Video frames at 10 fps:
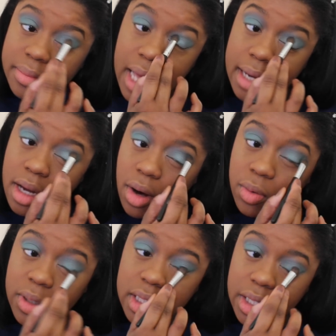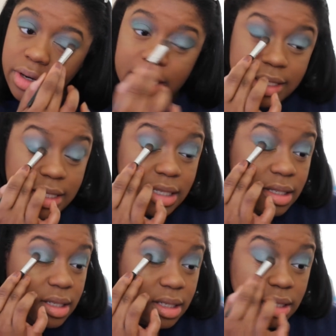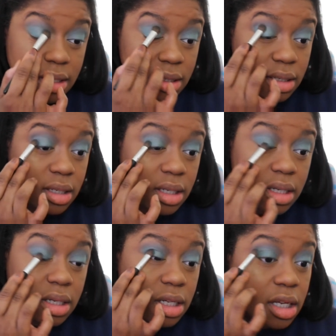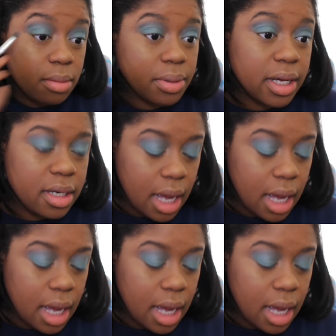I know we look crazy, but